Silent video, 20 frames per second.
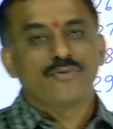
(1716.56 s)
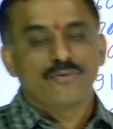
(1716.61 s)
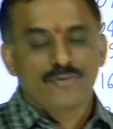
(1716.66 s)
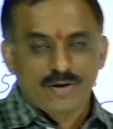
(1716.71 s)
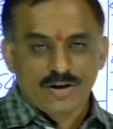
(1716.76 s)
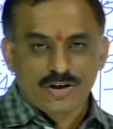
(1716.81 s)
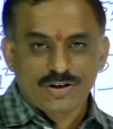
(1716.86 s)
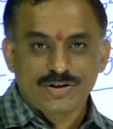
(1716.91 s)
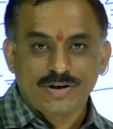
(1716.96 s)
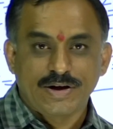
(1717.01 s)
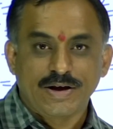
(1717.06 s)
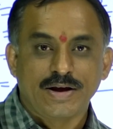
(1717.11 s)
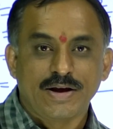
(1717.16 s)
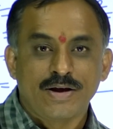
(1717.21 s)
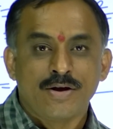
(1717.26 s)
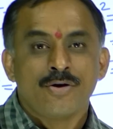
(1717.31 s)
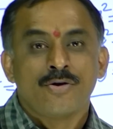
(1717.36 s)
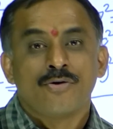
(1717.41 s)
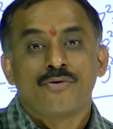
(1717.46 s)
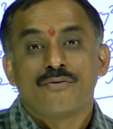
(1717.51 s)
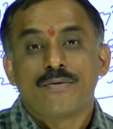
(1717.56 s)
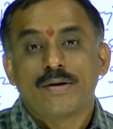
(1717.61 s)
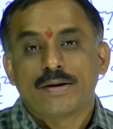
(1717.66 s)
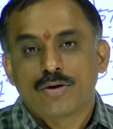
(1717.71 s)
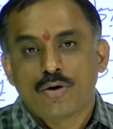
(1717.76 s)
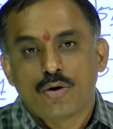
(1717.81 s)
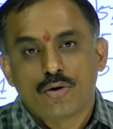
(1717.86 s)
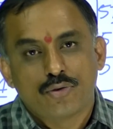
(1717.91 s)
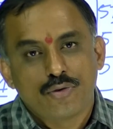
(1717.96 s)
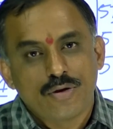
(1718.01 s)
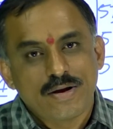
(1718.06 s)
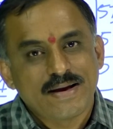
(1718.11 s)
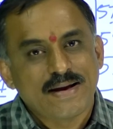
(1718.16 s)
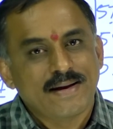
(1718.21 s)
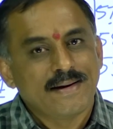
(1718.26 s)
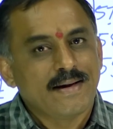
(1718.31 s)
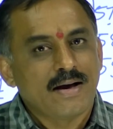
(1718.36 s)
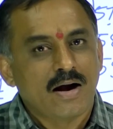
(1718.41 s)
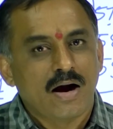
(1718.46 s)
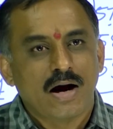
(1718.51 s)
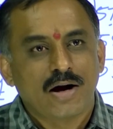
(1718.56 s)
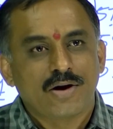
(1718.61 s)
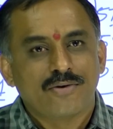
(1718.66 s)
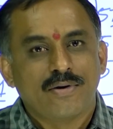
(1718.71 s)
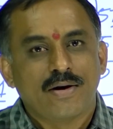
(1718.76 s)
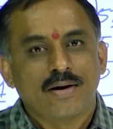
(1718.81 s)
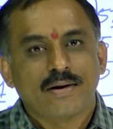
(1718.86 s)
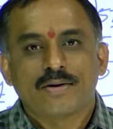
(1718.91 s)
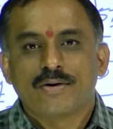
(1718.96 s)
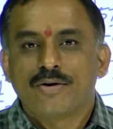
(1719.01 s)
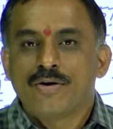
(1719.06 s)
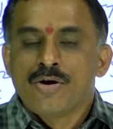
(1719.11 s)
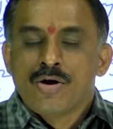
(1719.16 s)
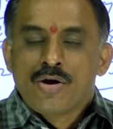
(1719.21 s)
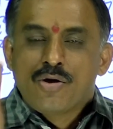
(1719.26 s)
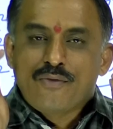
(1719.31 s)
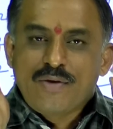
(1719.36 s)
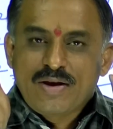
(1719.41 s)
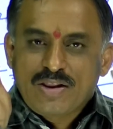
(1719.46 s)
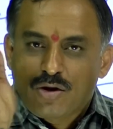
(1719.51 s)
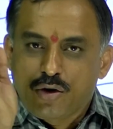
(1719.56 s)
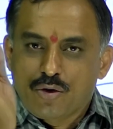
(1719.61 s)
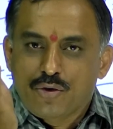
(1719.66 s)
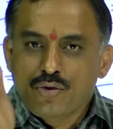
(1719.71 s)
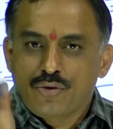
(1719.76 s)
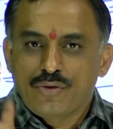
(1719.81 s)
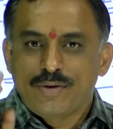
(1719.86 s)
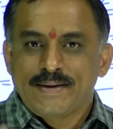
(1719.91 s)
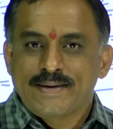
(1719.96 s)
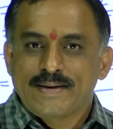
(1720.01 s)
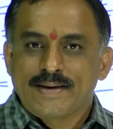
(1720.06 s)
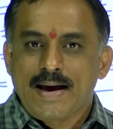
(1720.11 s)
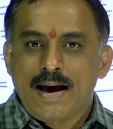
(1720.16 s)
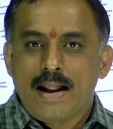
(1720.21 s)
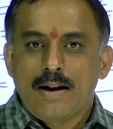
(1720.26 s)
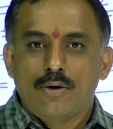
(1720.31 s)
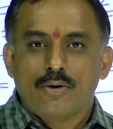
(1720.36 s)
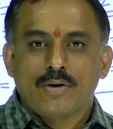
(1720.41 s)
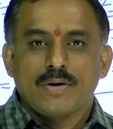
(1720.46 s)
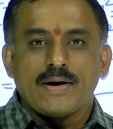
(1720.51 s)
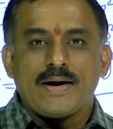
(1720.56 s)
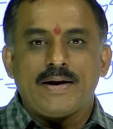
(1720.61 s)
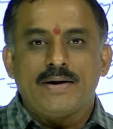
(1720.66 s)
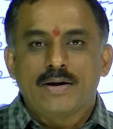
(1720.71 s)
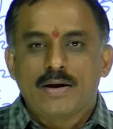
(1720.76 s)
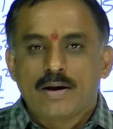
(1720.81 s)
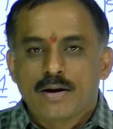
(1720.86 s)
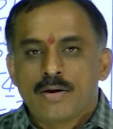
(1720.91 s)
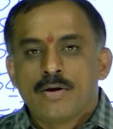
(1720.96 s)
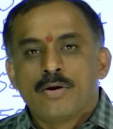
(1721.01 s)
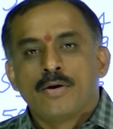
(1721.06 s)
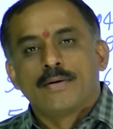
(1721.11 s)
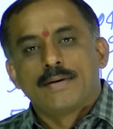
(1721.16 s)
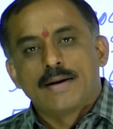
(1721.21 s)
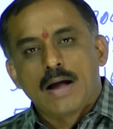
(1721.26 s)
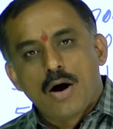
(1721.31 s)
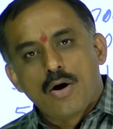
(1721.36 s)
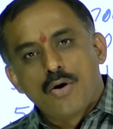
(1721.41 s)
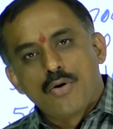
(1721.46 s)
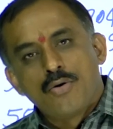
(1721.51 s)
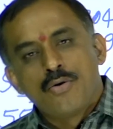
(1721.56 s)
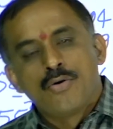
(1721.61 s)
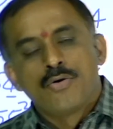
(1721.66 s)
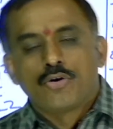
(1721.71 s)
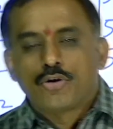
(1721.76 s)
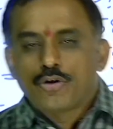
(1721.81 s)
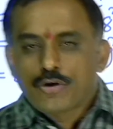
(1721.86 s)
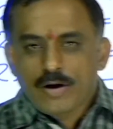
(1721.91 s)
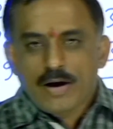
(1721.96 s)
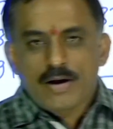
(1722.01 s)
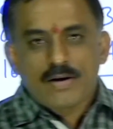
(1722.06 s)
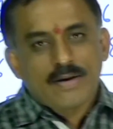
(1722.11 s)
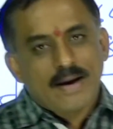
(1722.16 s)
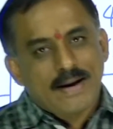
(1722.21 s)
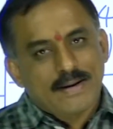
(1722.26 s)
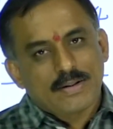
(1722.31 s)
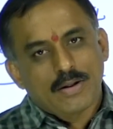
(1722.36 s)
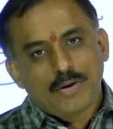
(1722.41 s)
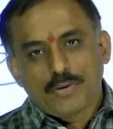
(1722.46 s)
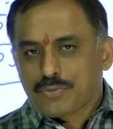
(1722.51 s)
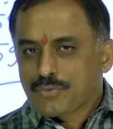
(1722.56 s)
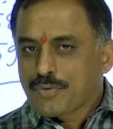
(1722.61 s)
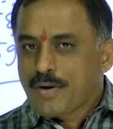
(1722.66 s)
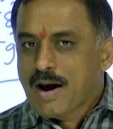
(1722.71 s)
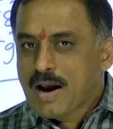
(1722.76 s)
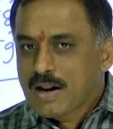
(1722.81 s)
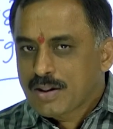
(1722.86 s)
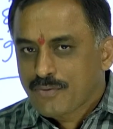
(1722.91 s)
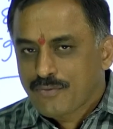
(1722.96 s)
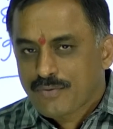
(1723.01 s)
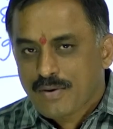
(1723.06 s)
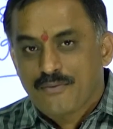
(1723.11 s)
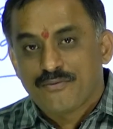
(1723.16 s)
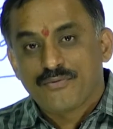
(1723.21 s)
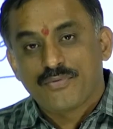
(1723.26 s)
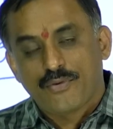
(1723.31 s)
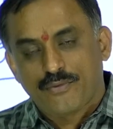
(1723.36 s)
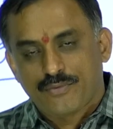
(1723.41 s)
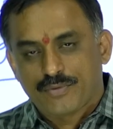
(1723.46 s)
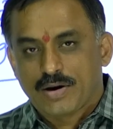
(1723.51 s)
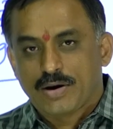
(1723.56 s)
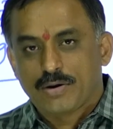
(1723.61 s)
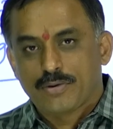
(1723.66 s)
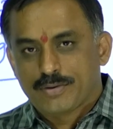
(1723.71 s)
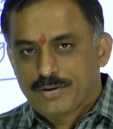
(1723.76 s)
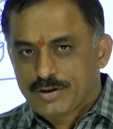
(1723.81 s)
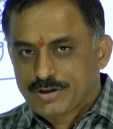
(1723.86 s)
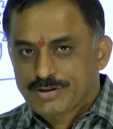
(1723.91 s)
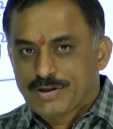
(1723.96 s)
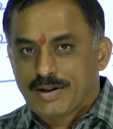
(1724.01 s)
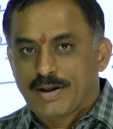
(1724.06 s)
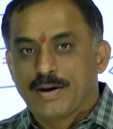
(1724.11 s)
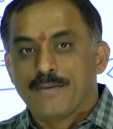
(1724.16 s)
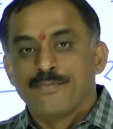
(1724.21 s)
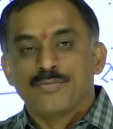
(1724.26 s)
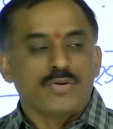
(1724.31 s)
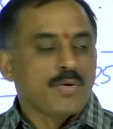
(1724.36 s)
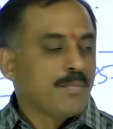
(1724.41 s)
to 60 without doing any hard work, without using calculator. Now you can write the squares from 50 to 60.